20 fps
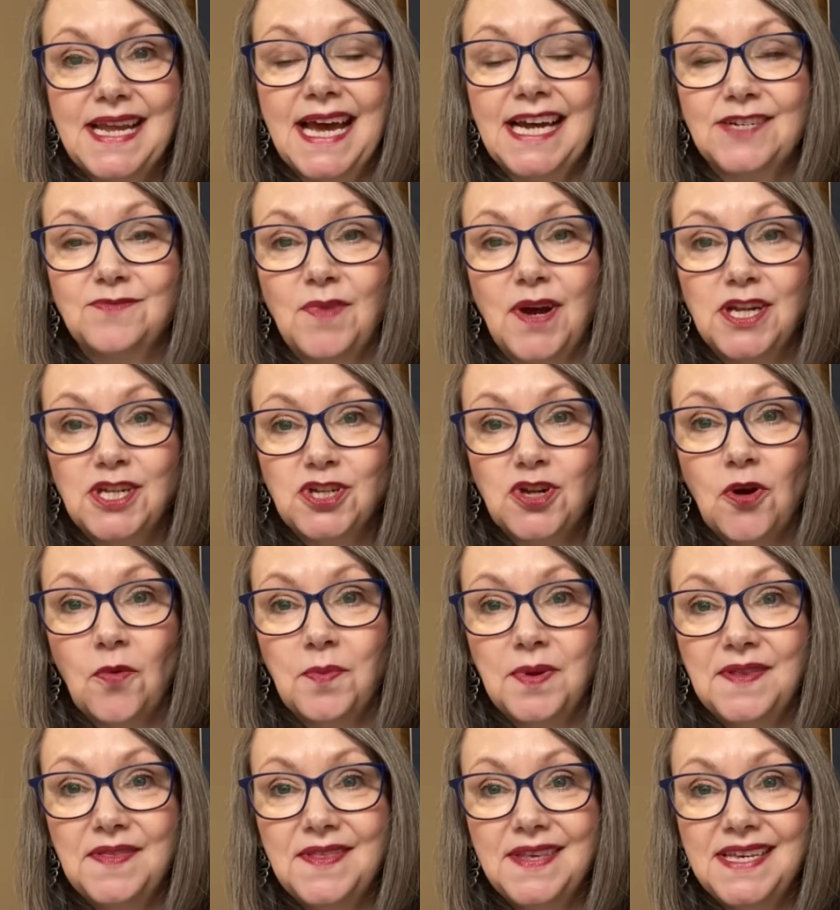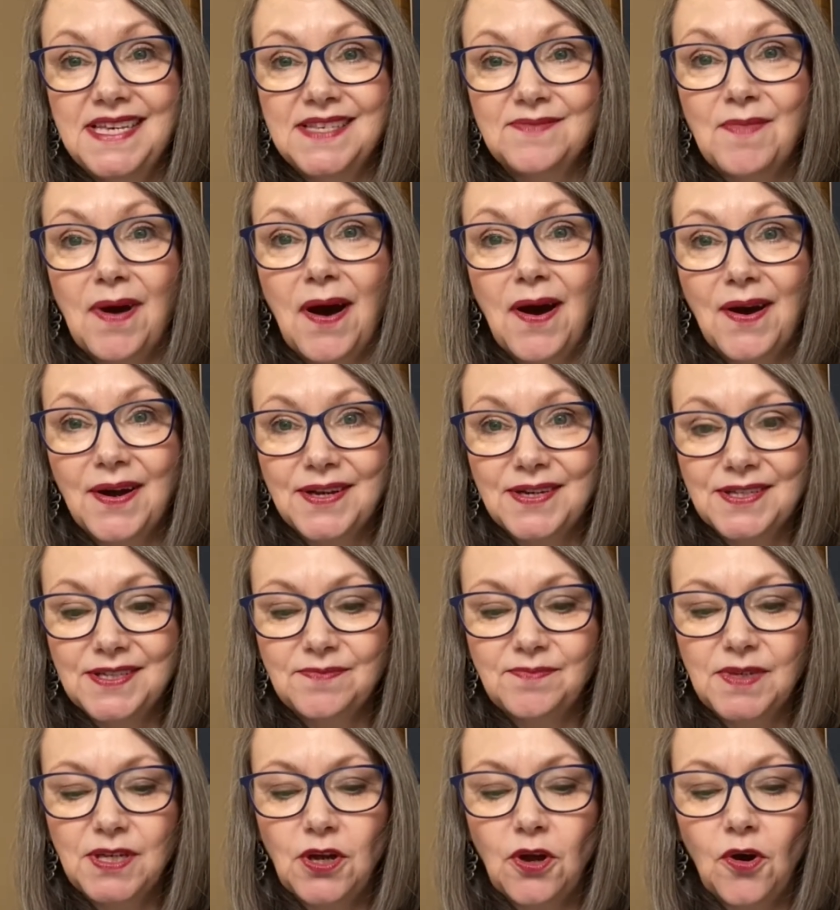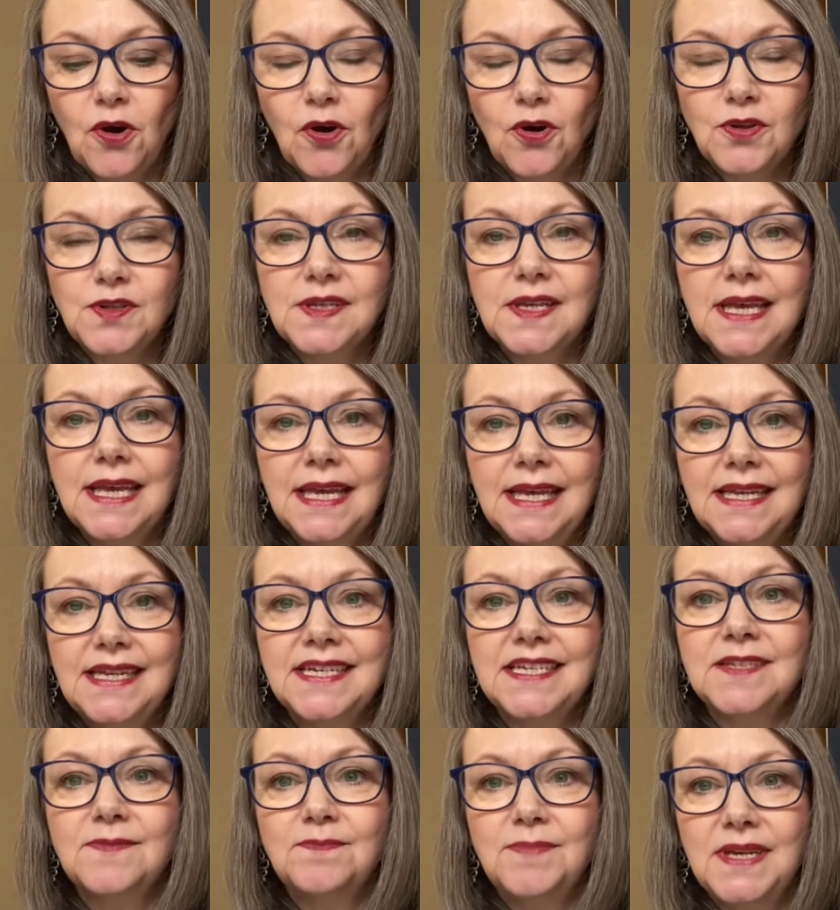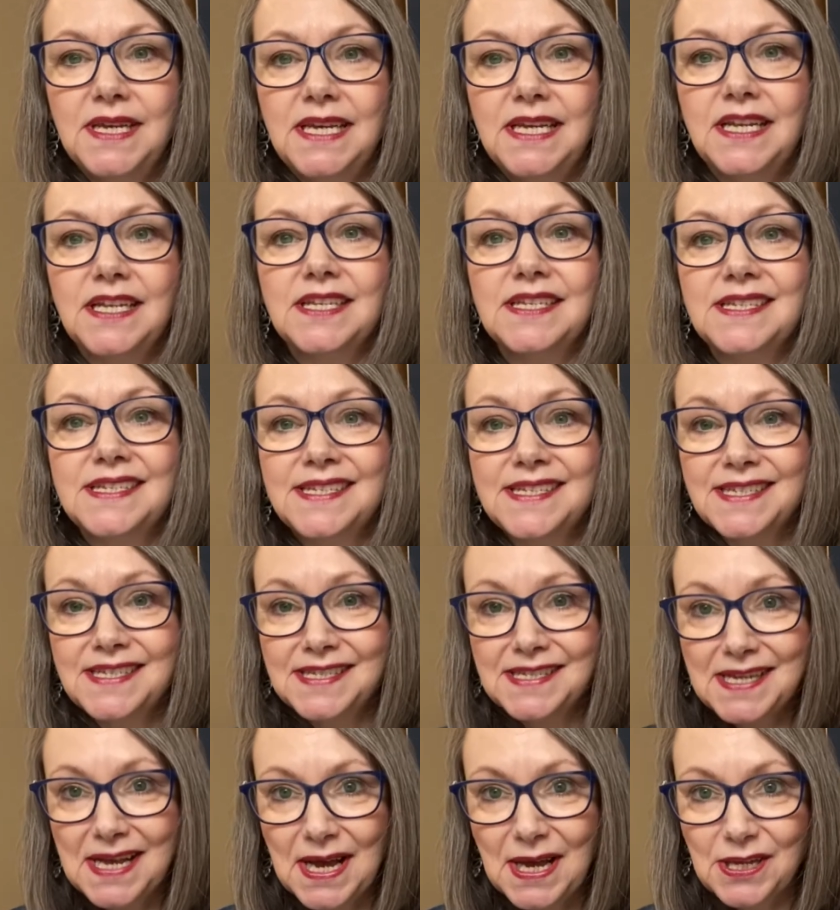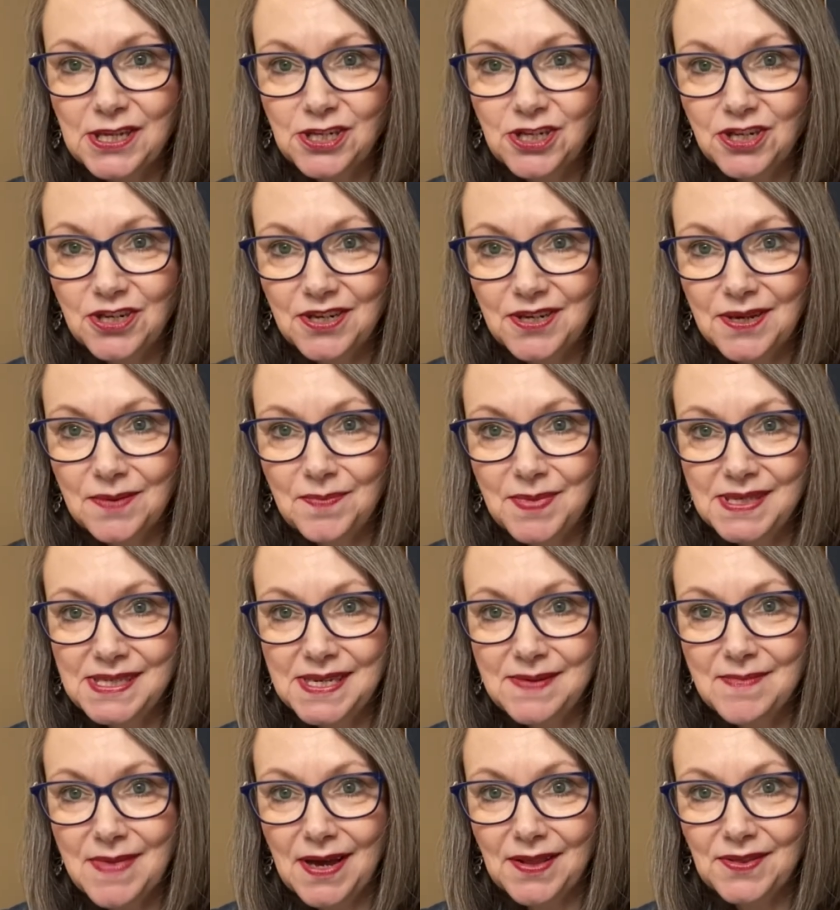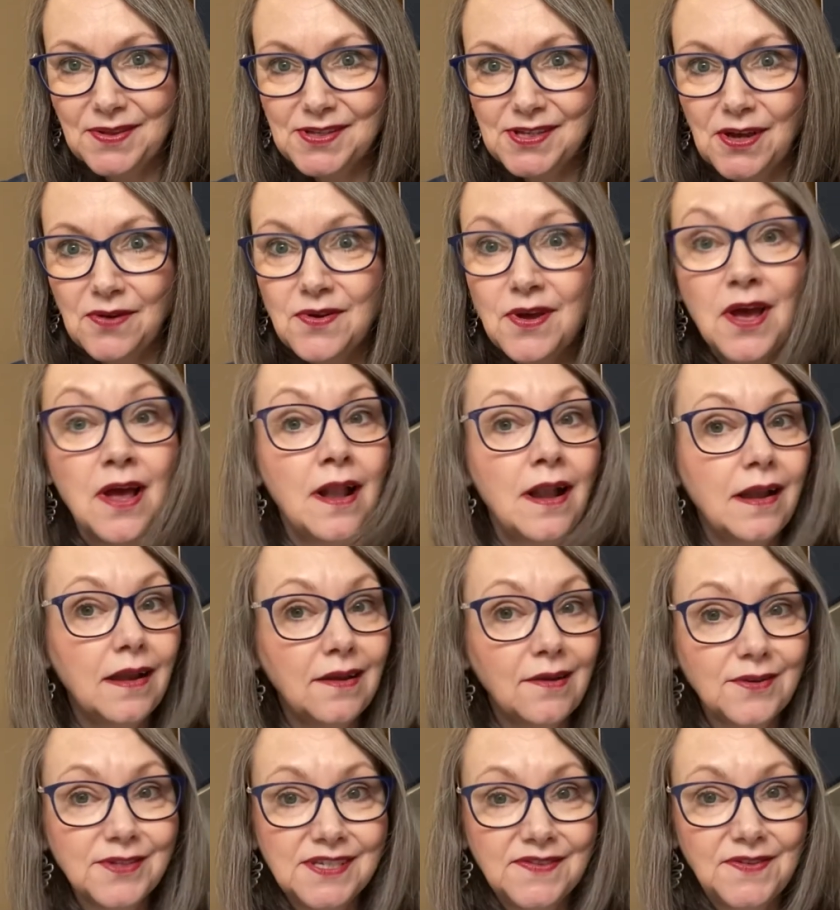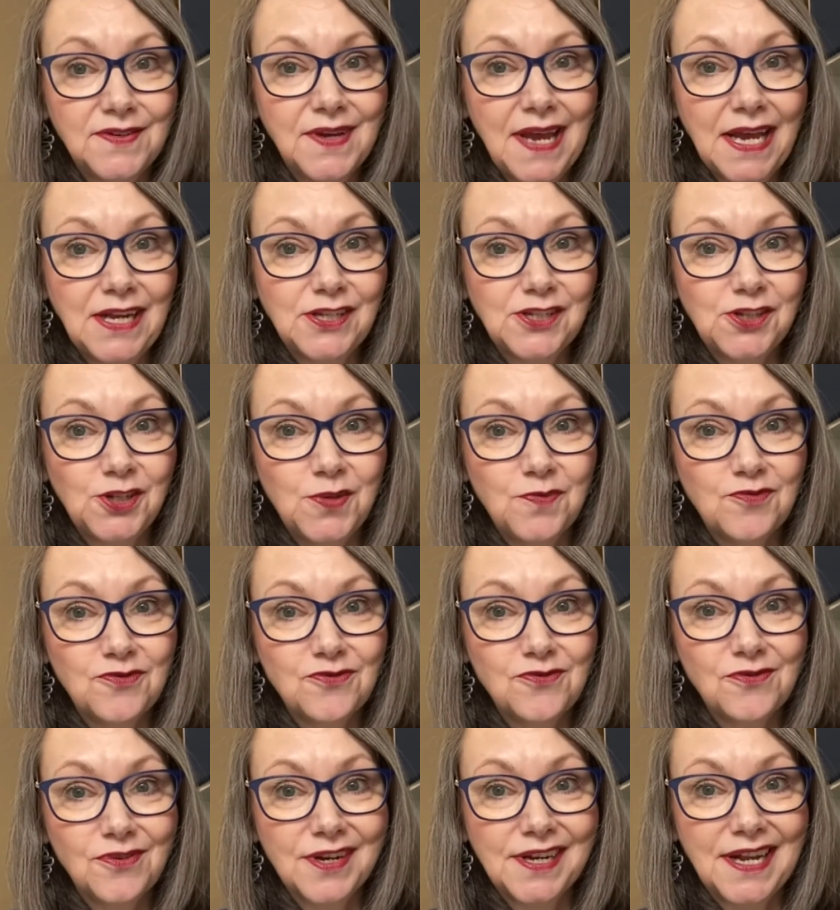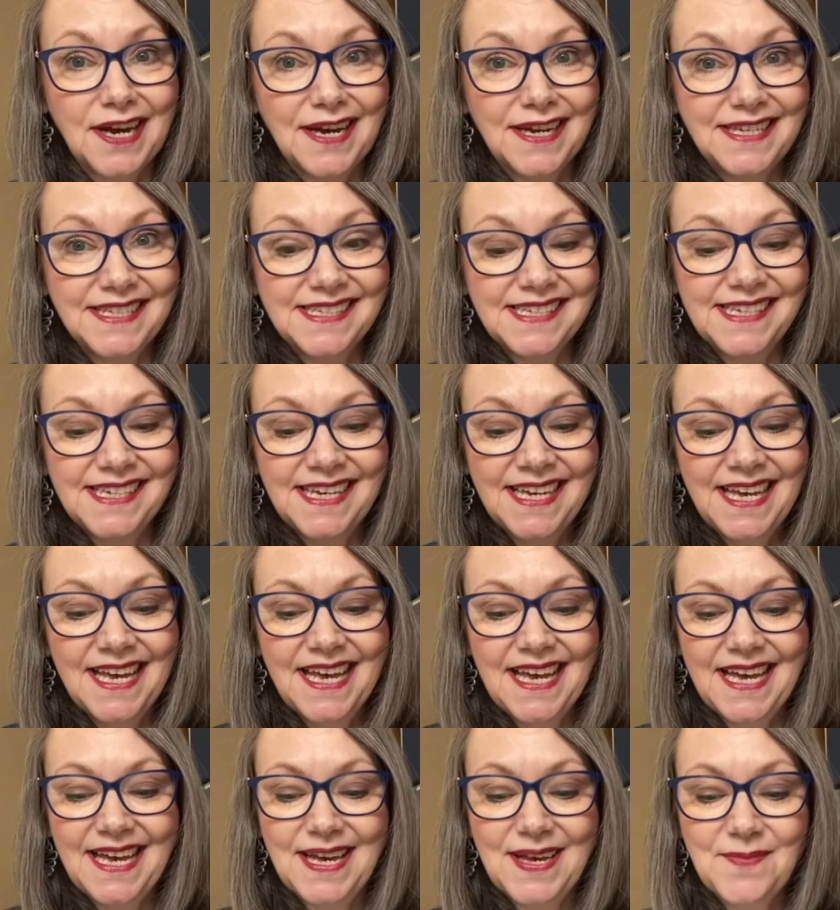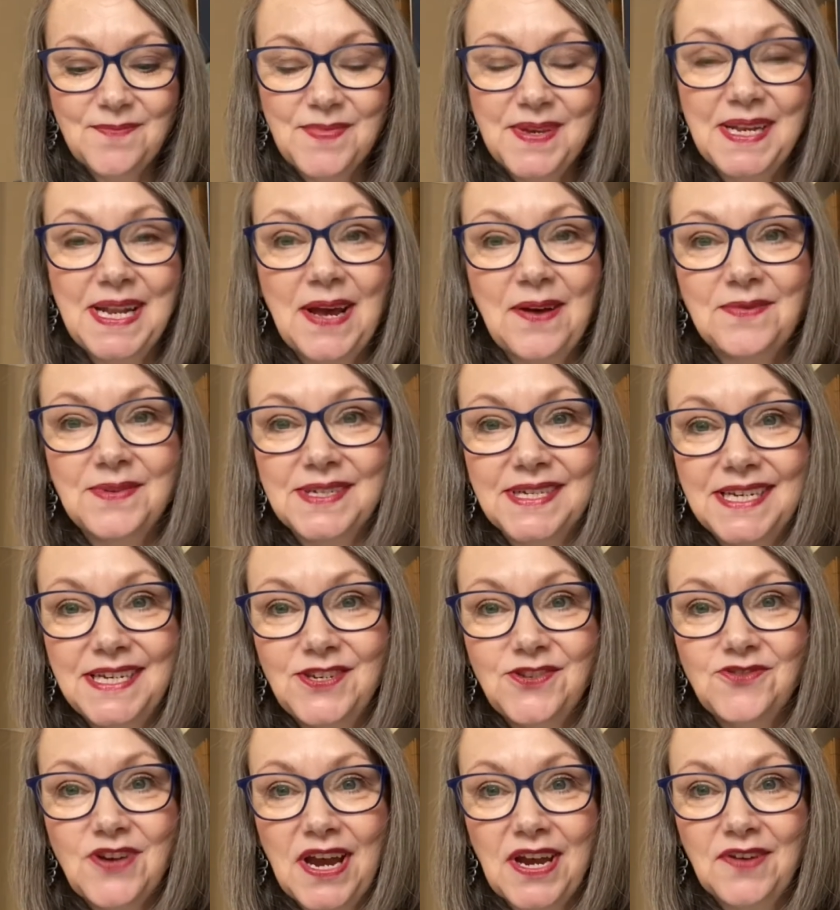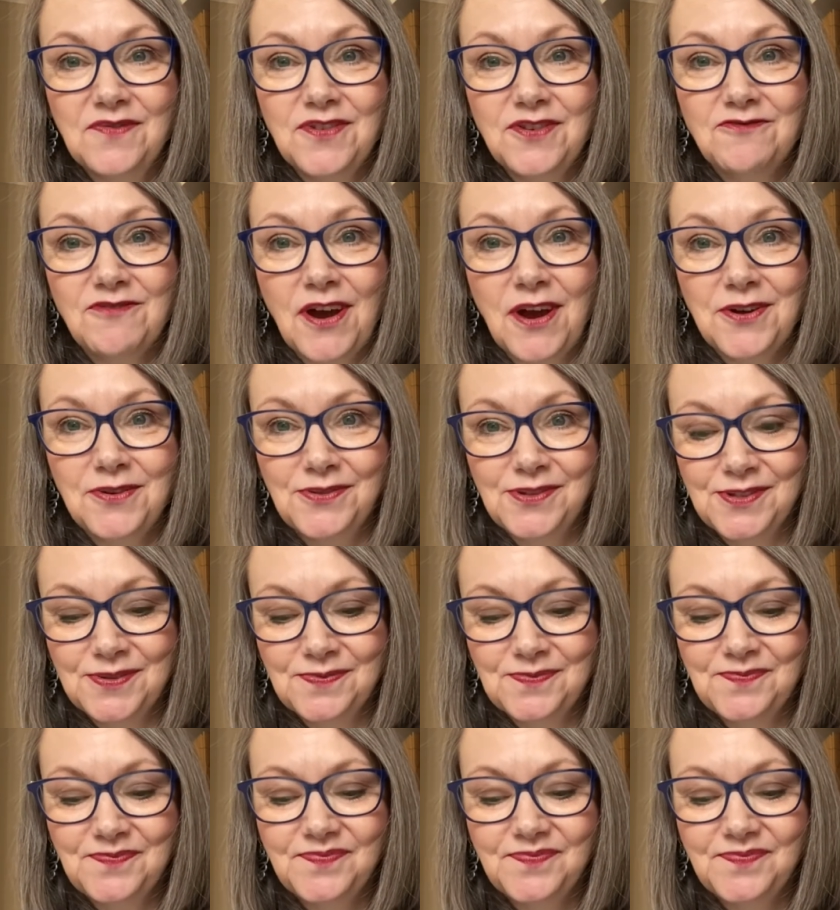my shop in these markers, because it has been such a busy month. So lots of you getting super organised, being able to keep track of your rows